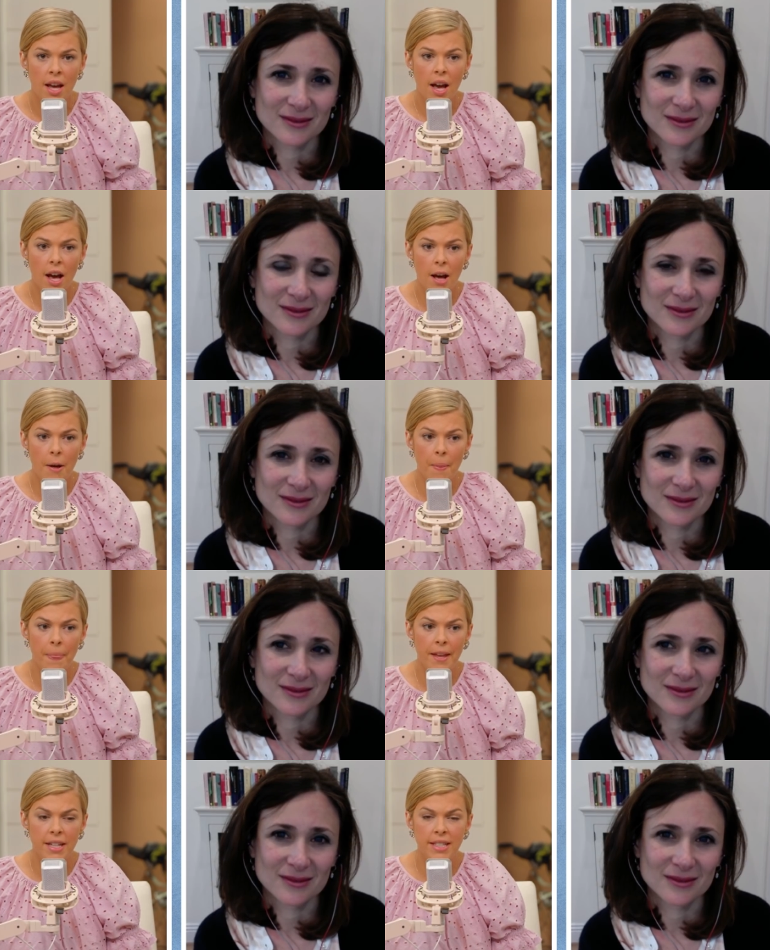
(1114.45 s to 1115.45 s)

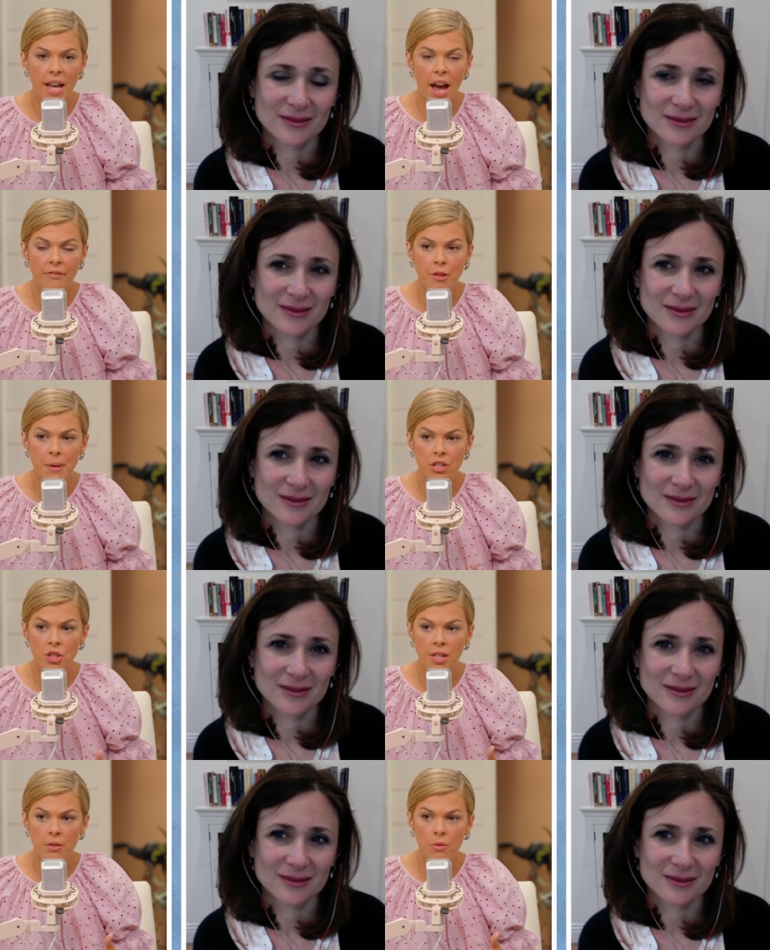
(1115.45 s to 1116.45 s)
Speaker 1: um, is
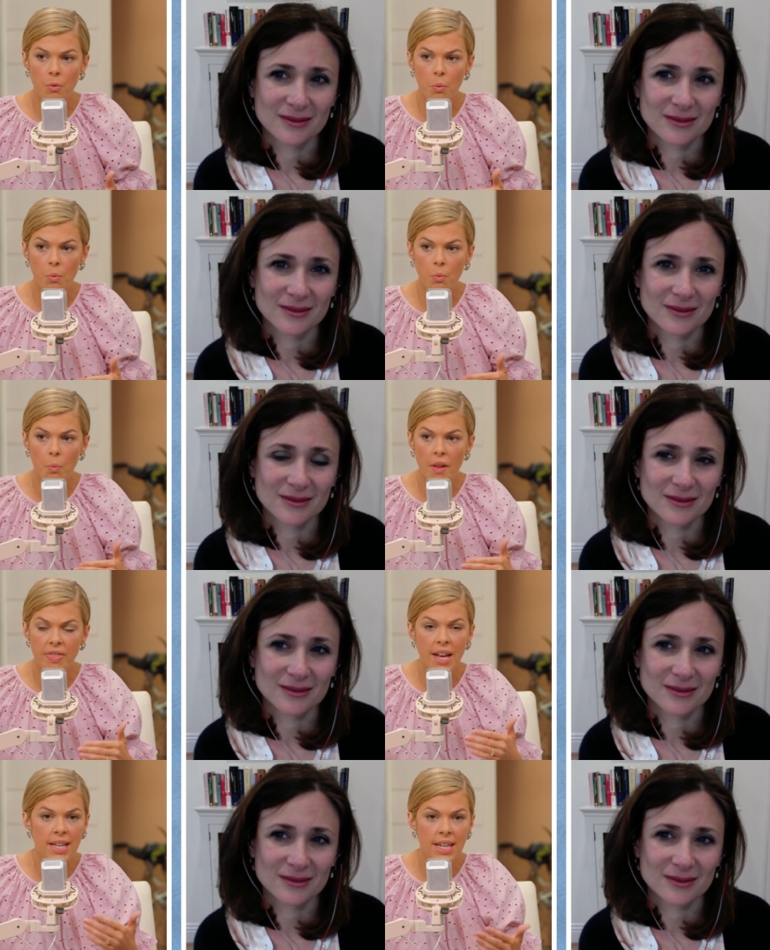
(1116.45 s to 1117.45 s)
affirmation
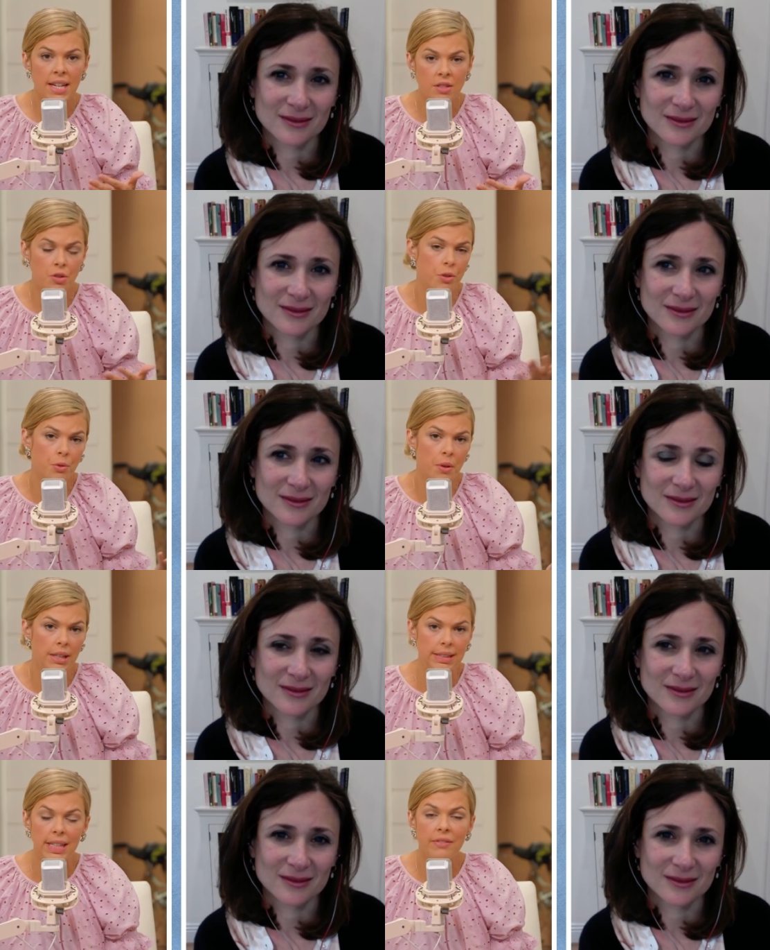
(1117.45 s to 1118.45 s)
what they need to
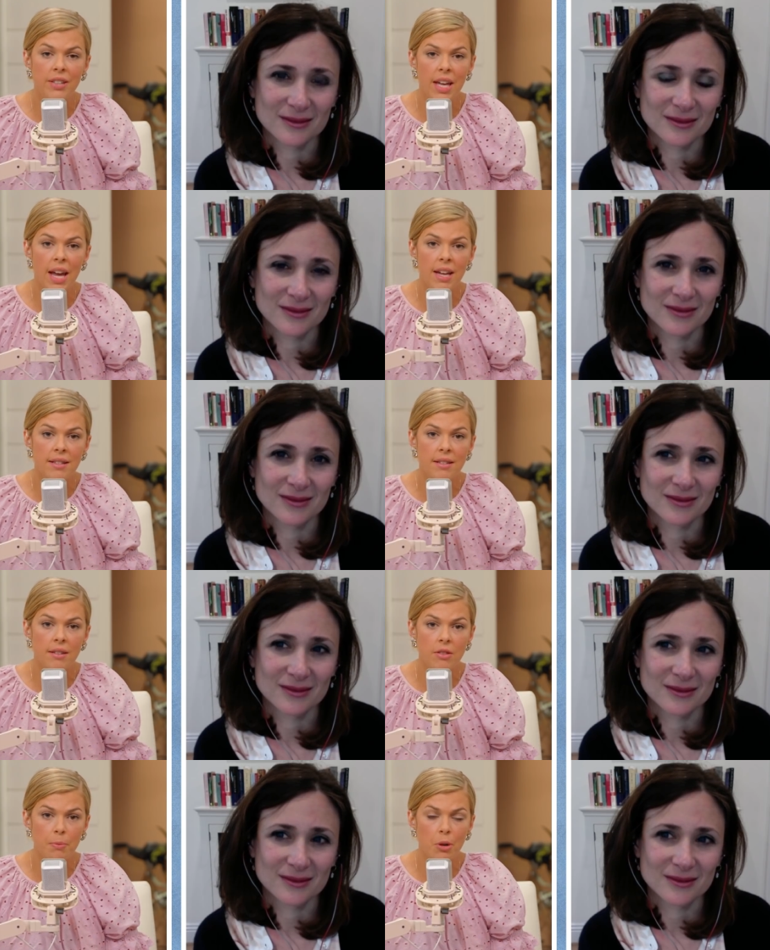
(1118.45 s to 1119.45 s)

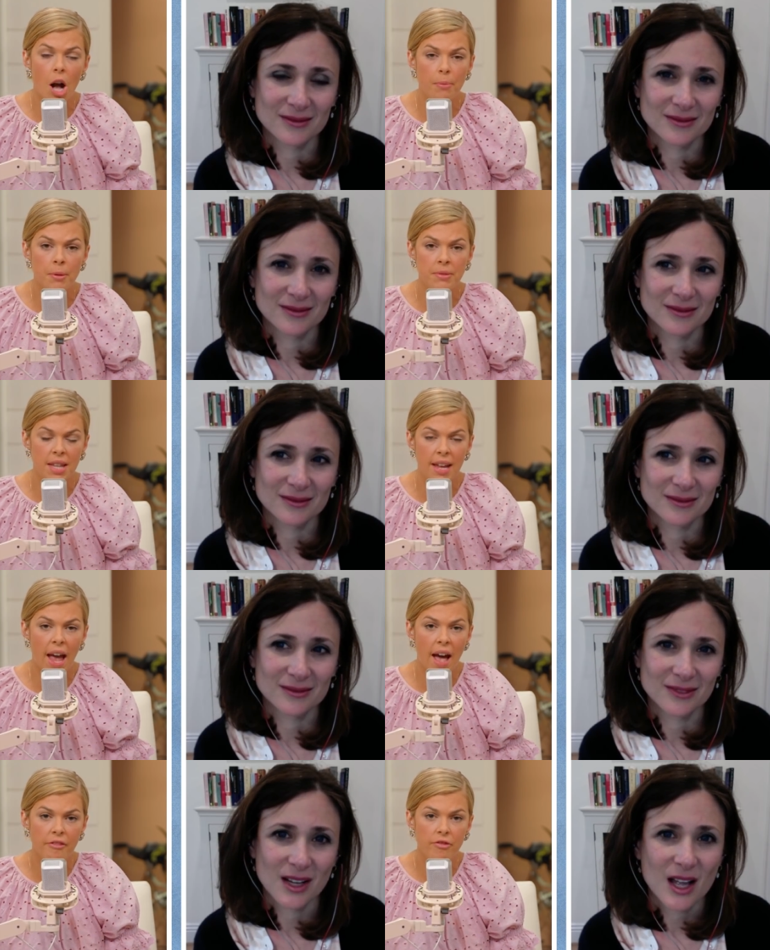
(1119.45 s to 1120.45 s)
alleviate the problems that
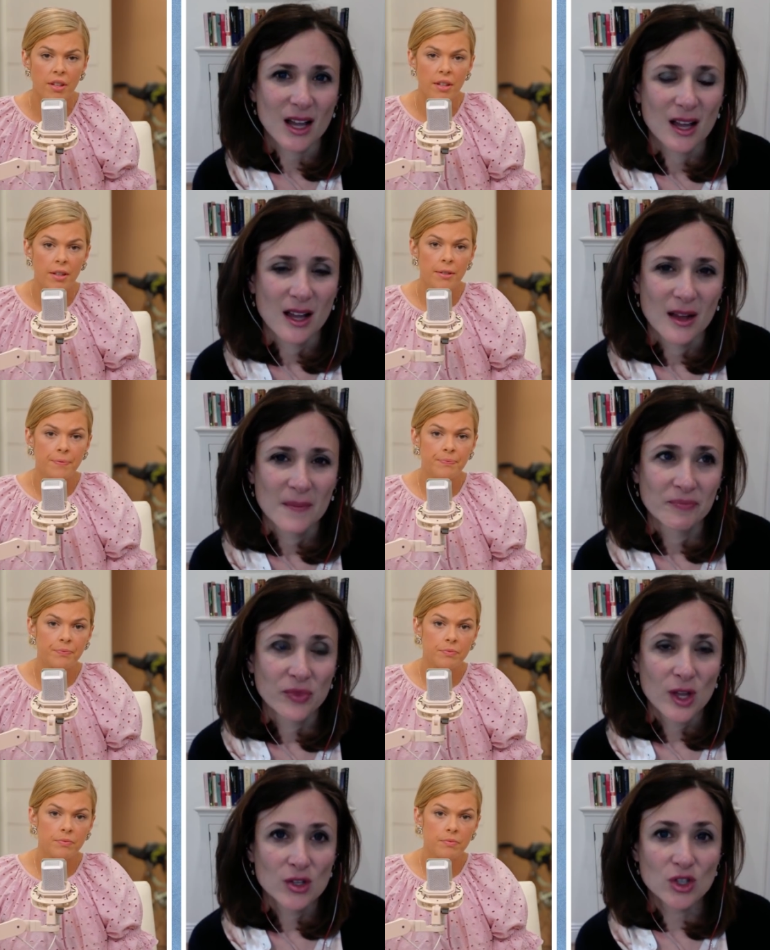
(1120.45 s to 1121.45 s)
they
Speaker 2: have?
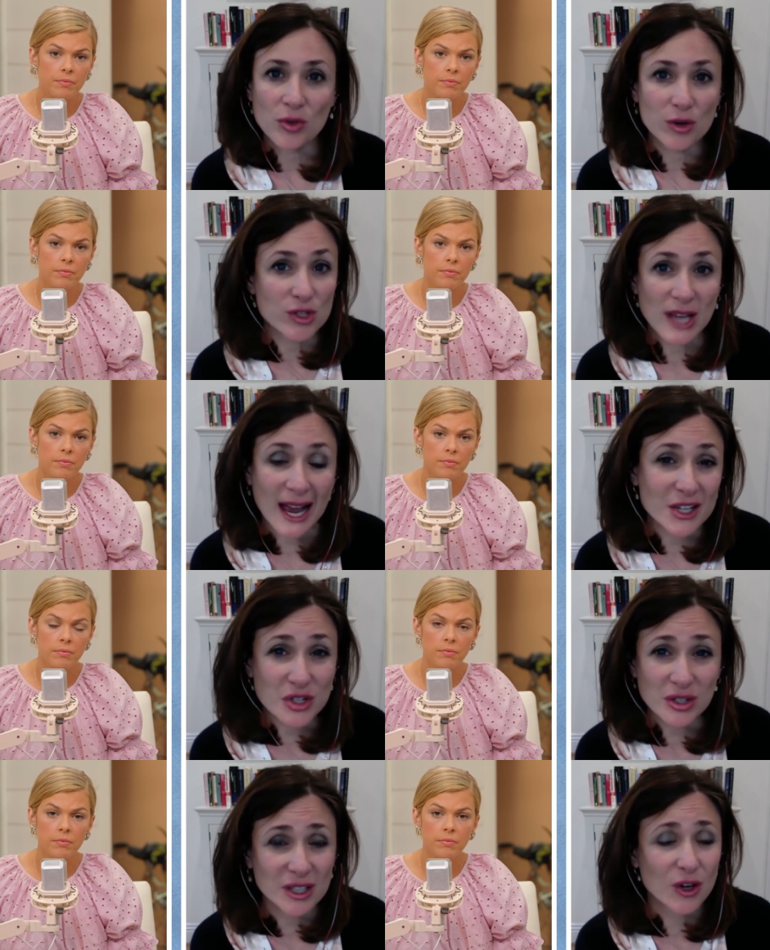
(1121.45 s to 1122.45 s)
So there's
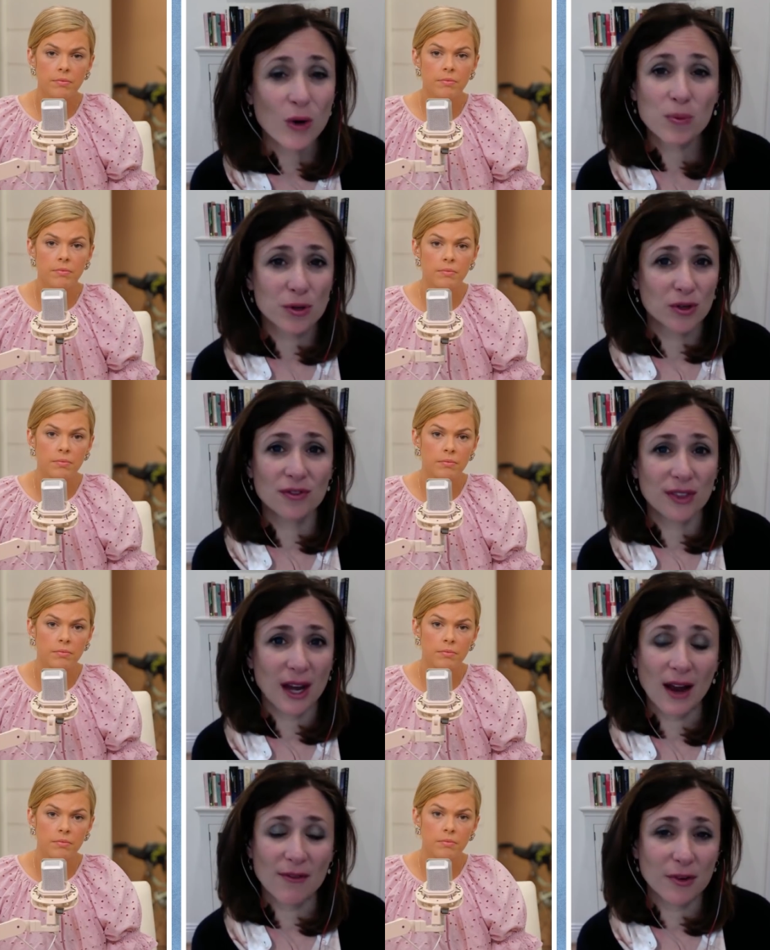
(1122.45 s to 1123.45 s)
actually no proof
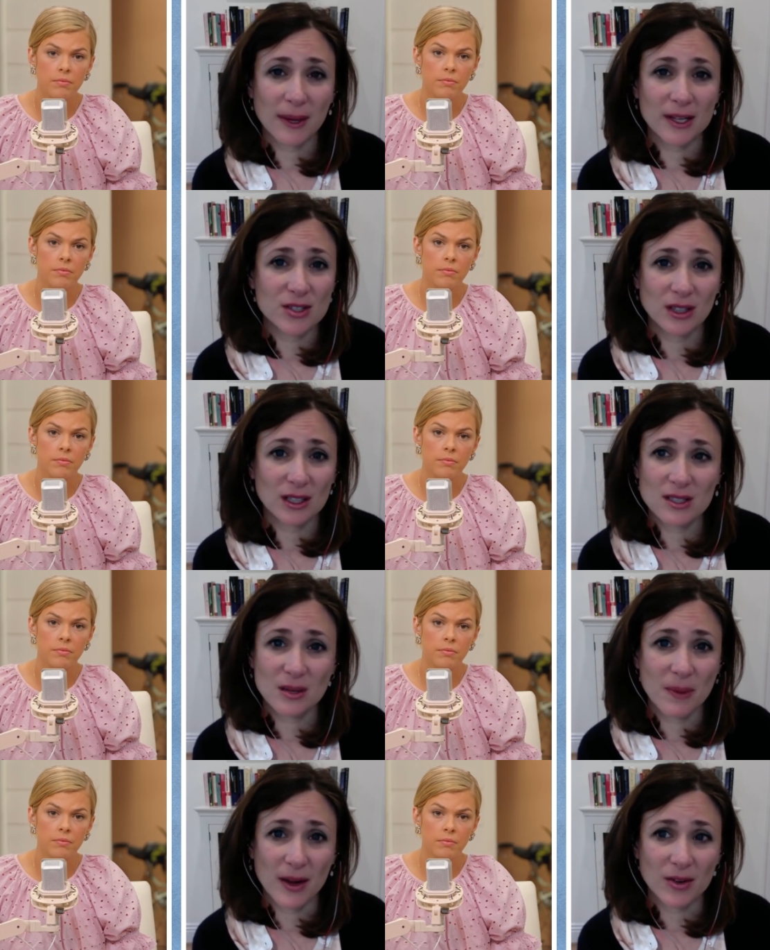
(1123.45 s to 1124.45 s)
that affirmation
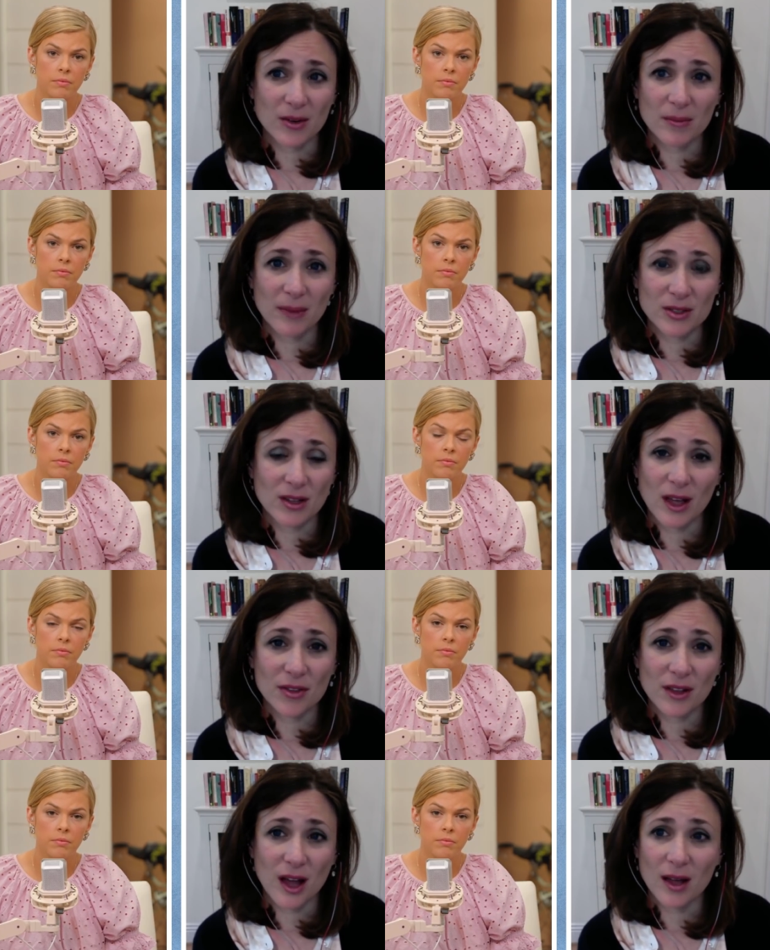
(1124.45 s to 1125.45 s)
leads to better mental
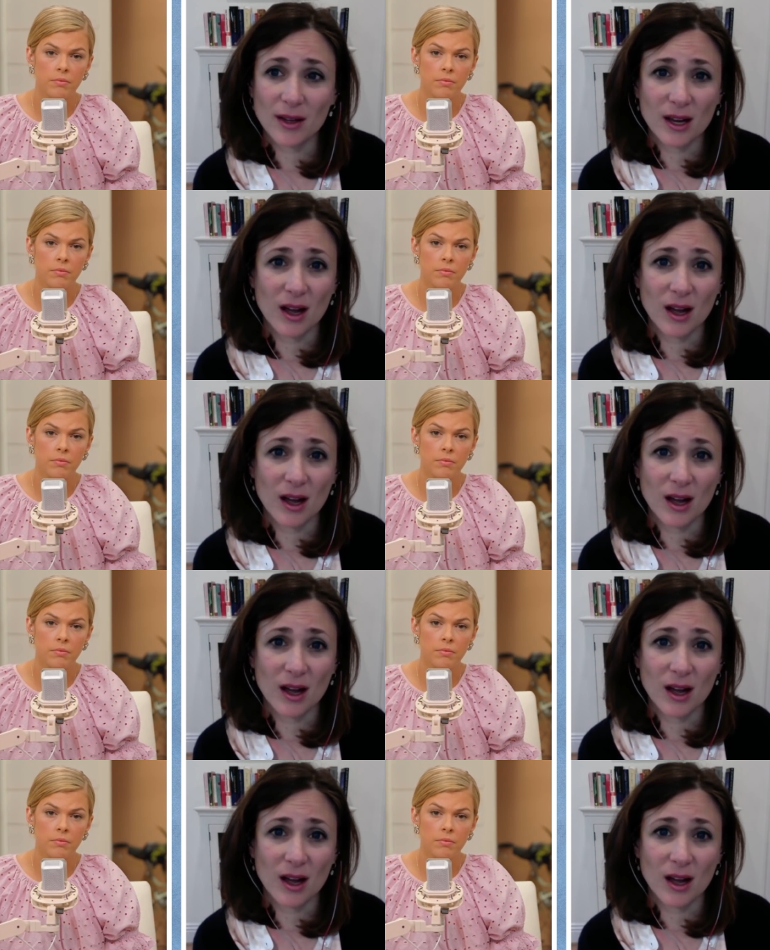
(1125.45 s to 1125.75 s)
health co-